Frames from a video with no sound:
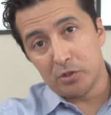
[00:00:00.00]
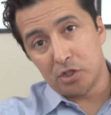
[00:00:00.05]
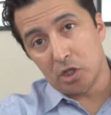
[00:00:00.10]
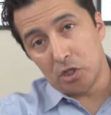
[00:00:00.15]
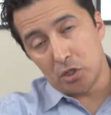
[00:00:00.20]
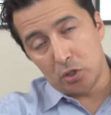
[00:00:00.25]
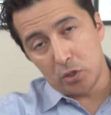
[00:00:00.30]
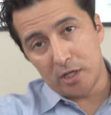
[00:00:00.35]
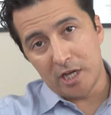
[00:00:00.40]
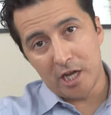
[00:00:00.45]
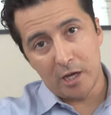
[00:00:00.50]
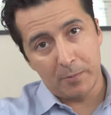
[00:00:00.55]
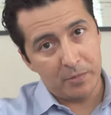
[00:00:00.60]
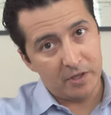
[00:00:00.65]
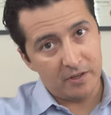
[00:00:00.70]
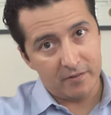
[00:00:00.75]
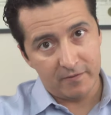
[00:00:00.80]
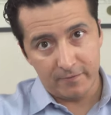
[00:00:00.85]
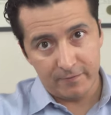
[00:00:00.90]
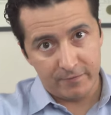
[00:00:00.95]
so you can
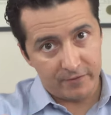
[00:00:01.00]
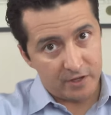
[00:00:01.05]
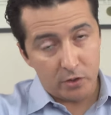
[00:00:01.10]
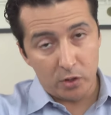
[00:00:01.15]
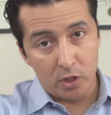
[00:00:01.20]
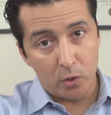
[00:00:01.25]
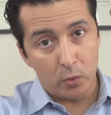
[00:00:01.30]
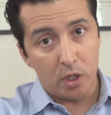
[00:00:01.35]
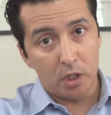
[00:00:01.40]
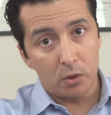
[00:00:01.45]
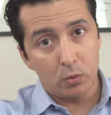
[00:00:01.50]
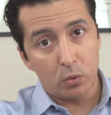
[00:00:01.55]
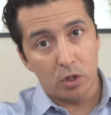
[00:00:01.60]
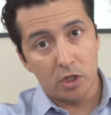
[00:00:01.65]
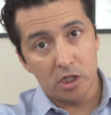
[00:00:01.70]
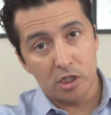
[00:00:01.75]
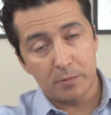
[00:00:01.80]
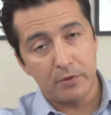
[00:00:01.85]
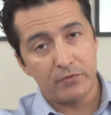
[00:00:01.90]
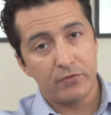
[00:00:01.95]
be very well
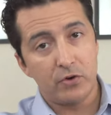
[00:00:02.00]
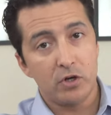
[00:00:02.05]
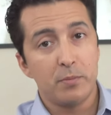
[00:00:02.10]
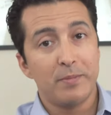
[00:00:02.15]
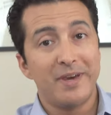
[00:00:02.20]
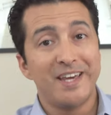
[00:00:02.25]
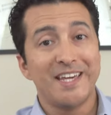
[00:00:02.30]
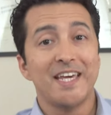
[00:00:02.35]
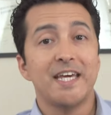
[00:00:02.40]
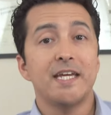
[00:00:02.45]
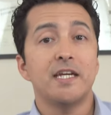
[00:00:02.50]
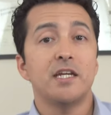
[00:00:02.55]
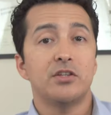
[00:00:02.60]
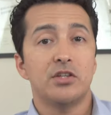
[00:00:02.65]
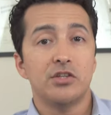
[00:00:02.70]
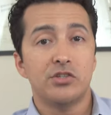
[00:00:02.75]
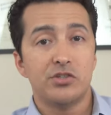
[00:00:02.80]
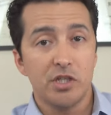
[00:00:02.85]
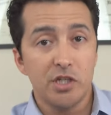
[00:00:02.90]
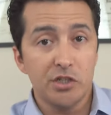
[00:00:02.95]
versed before you make any
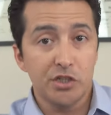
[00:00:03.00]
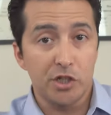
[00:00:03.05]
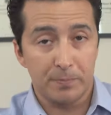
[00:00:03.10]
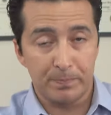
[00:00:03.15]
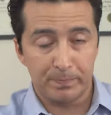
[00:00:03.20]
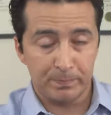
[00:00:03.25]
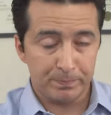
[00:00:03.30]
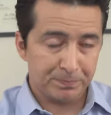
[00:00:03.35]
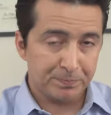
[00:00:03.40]
decision.